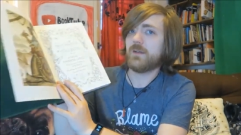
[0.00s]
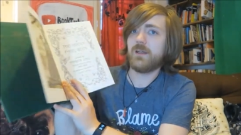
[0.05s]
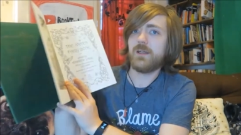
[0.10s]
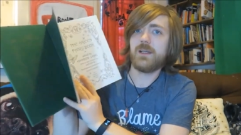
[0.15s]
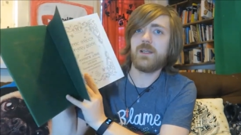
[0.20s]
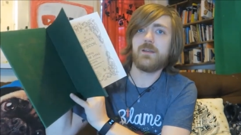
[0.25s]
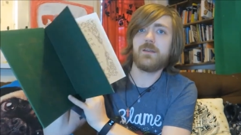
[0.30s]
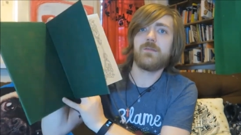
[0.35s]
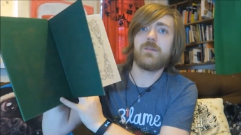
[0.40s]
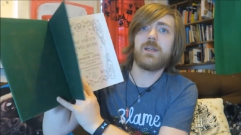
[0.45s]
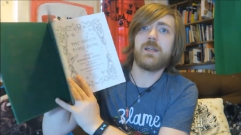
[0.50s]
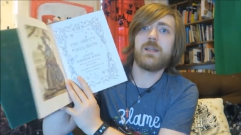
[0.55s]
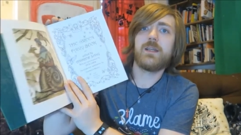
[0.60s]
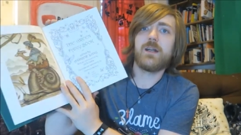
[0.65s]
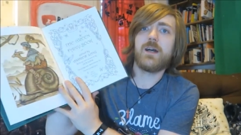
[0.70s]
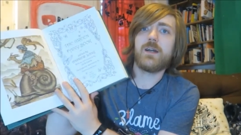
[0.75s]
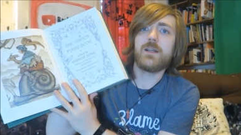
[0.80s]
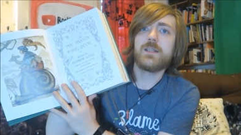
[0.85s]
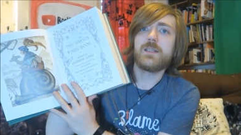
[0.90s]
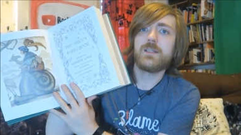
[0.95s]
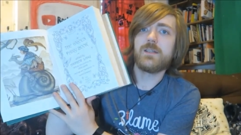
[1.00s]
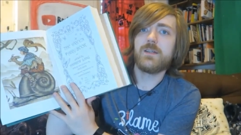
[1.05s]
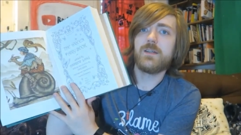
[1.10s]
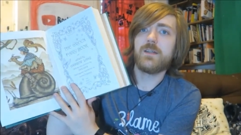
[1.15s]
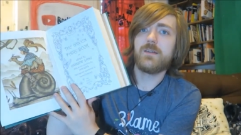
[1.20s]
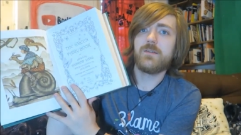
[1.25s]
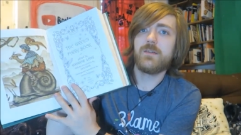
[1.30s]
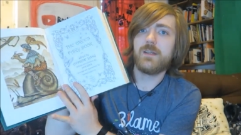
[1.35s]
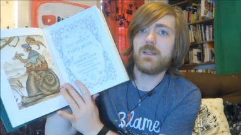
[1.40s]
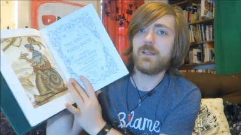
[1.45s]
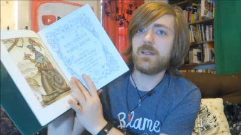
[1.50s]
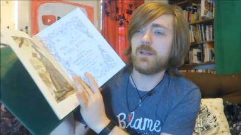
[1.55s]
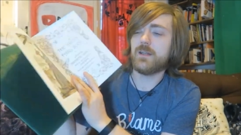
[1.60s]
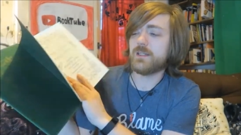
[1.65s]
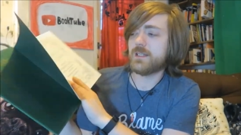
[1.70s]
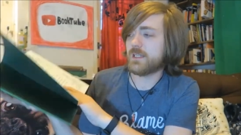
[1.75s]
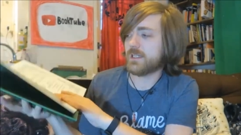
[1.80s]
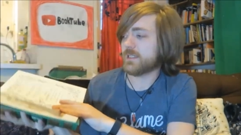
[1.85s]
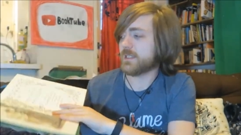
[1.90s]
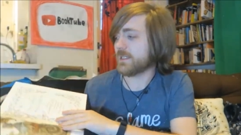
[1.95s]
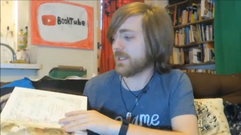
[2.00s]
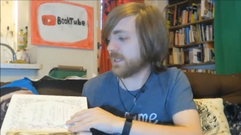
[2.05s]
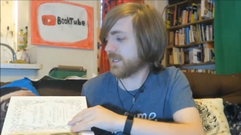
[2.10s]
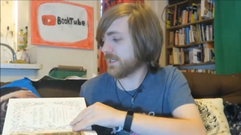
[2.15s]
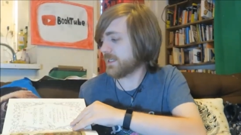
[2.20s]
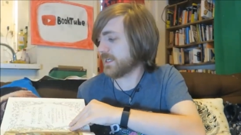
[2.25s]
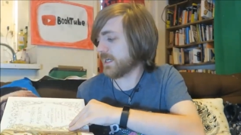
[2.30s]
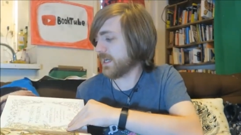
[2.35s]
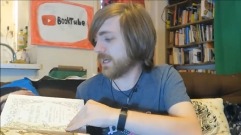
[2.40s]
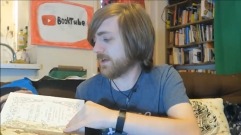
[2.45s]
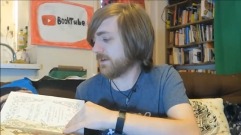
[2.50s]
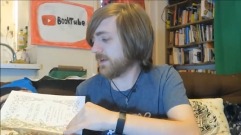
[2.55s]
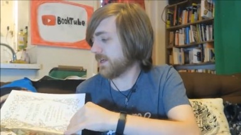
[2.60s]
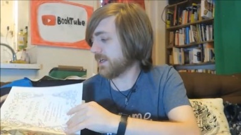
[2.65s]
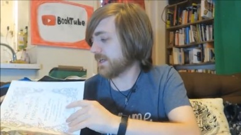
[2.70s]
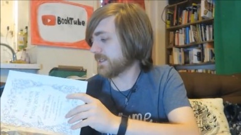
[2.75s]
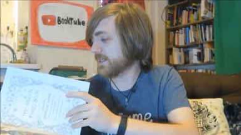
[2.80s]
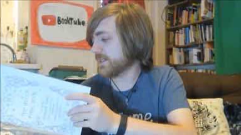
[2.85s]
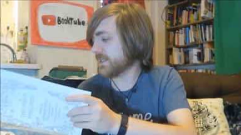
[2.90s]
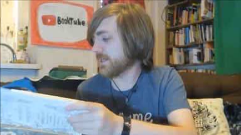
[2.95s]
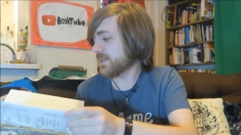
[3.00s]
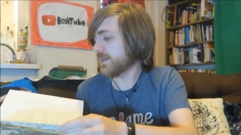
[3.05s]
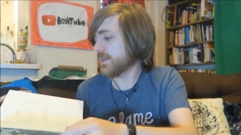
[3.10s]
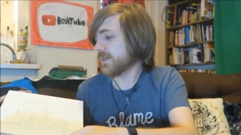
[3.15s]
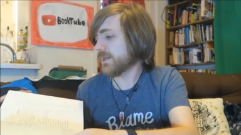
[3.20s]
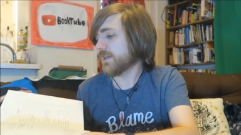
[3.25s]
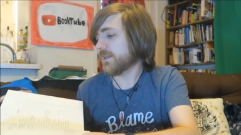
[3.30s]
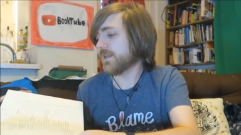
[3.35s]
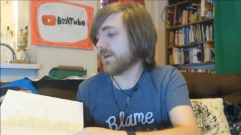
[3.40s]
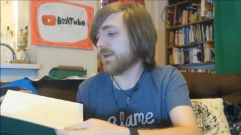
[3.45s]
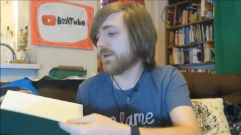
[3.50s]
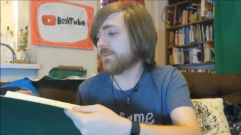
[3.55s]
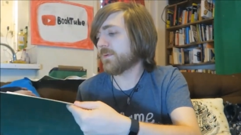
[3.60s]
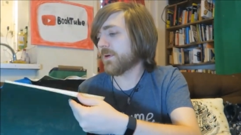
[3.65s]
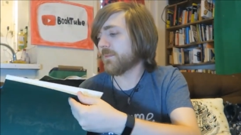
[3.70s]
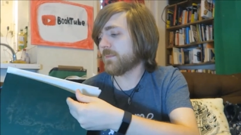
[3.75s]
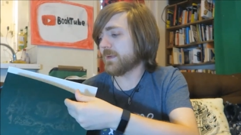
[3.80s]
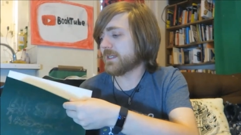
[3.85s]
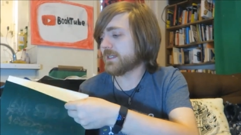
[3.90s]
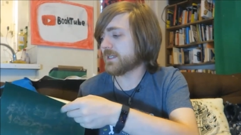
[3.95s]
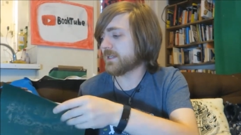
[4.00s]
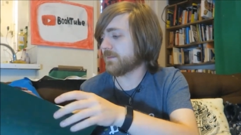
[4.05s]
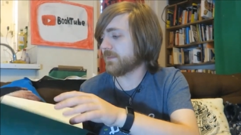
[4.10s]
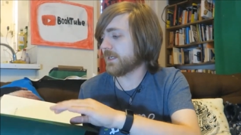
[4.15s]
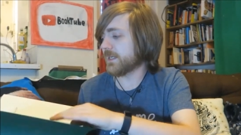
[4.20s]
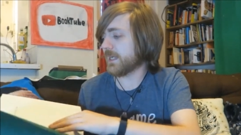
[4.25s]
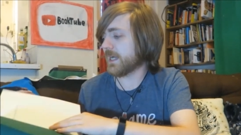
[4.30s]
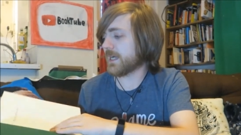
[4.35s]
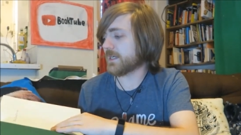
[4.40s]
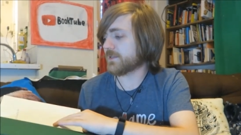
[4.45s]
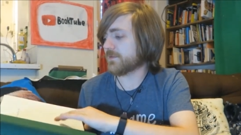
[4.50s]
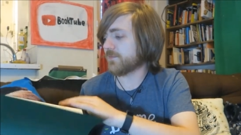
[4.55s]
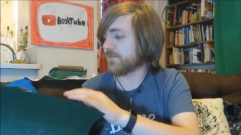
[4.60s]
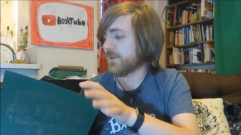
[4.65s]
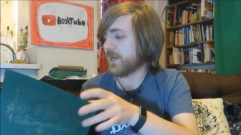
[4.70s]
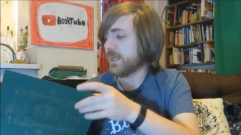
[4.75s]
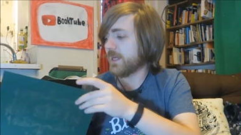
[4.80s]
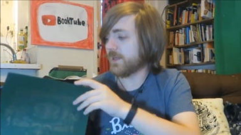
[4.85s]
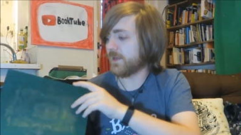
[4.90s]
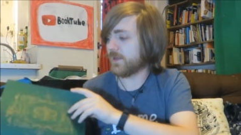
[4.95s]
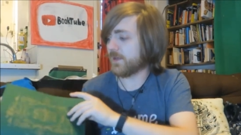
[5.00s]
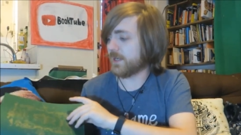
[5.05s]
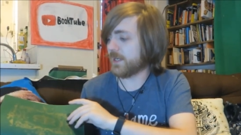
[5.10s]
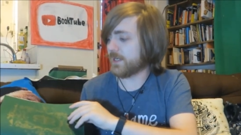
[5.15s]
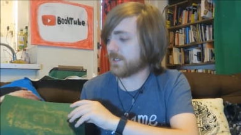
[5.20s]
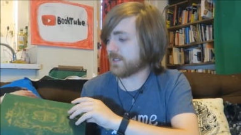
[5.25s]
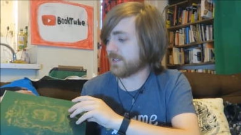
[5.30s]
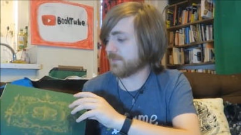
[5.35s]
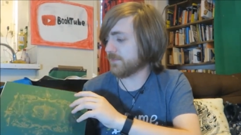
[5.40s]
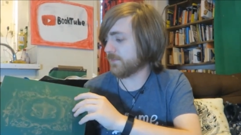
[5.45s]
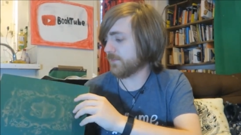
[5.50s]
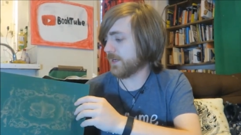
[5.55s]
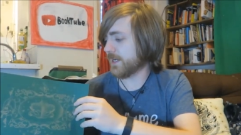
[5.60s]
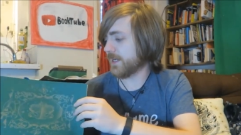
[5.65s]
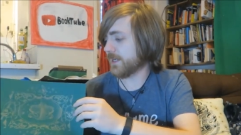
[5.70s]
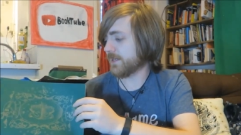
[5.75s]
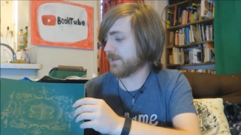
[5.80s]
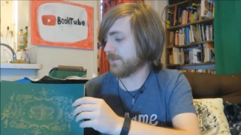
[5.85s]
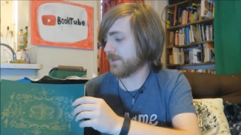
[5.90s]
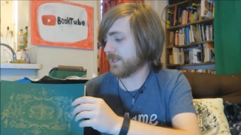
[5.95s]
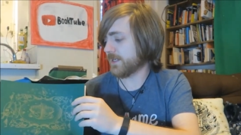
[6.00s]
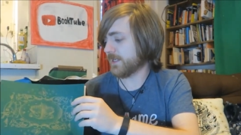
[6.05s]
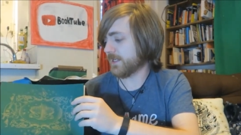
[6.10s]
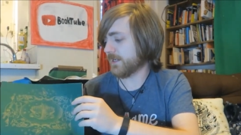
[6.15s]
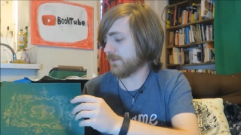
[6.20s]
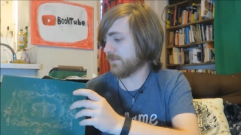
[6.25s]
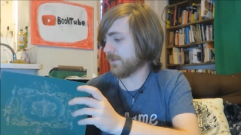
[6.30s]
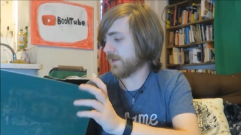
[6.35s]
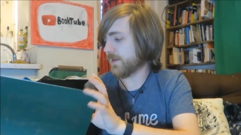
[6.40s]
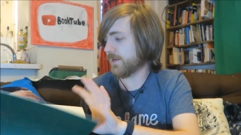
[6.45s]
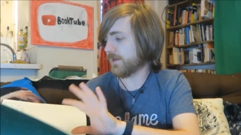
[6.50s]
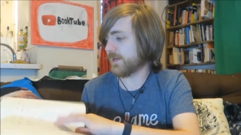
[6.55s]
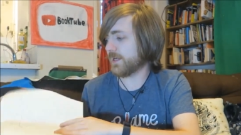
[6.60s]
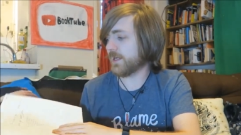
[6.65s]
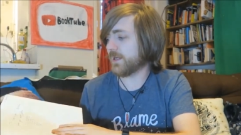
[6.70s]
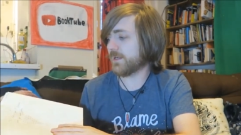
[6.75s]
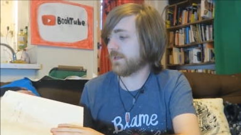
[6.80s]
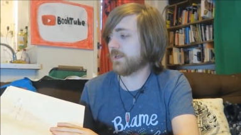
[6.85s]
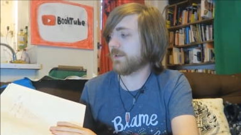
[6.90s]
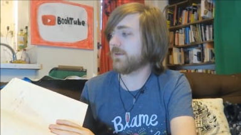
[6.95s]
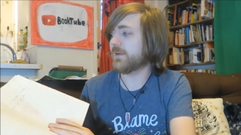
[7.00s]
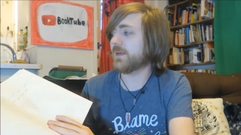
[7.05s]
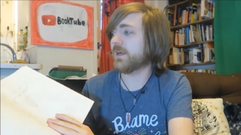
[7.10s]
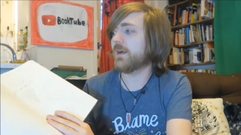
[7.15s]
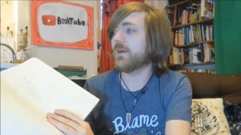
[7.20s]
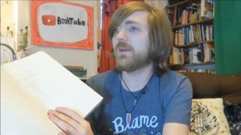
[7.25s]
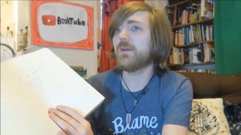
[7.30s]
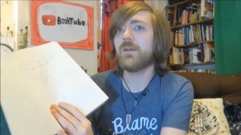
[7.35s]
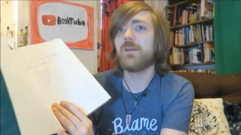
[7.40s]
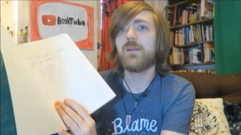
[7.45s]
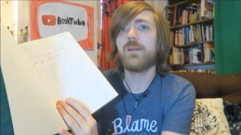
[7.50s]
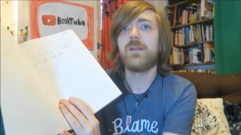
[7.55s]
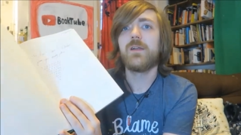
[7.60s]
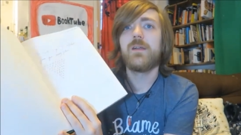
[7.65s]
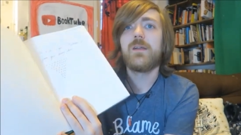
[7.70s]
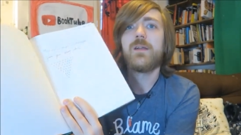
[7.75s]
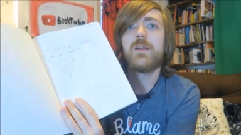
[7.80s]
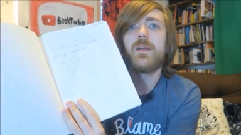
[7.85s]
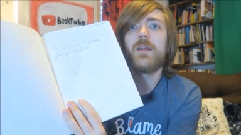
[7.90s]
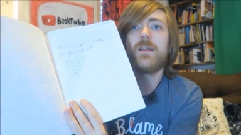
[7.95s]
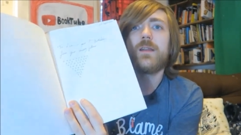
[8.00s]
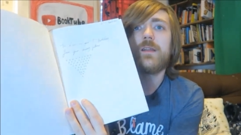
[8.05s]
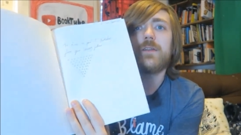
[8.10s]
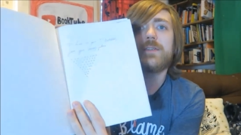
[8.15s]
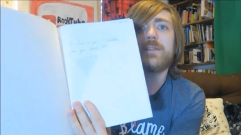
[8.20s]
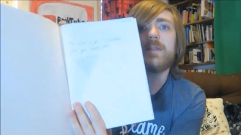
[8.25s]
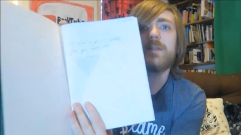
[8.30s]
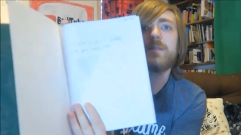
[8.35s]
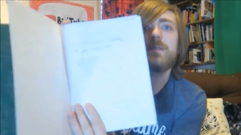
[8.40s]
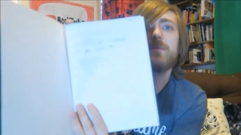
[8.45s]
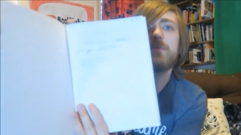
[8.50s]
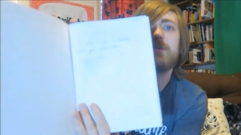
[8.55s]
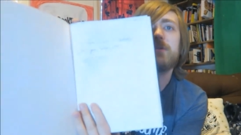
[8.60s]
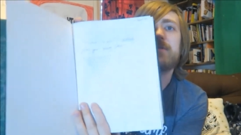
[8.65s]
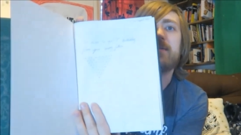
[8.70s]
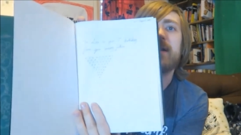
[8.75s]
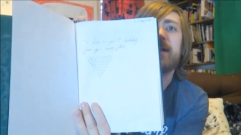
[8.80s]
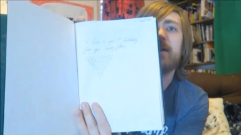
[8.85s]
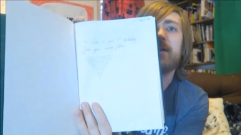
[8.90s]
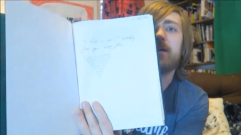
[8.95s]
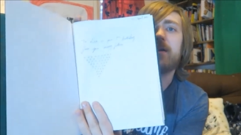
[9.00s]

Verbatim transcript: Really nice. Look, really nice interiors. The only problem is somebody has written on it somewhere. Where did they write on it? There we go. So someone's